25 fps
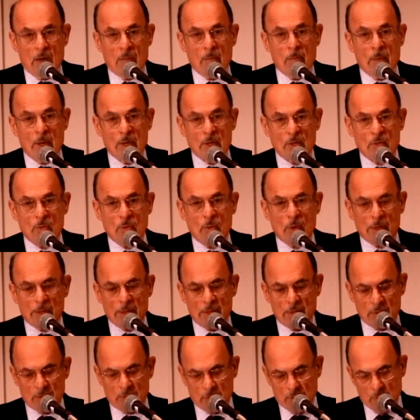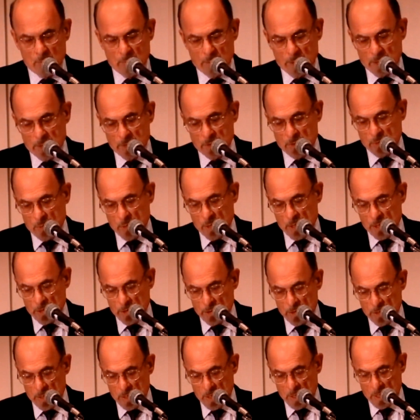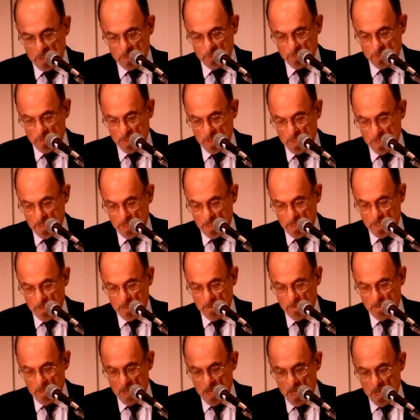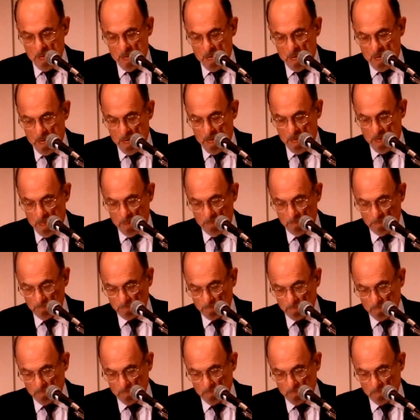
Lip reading: much more than simply assuaging anxiety. Um,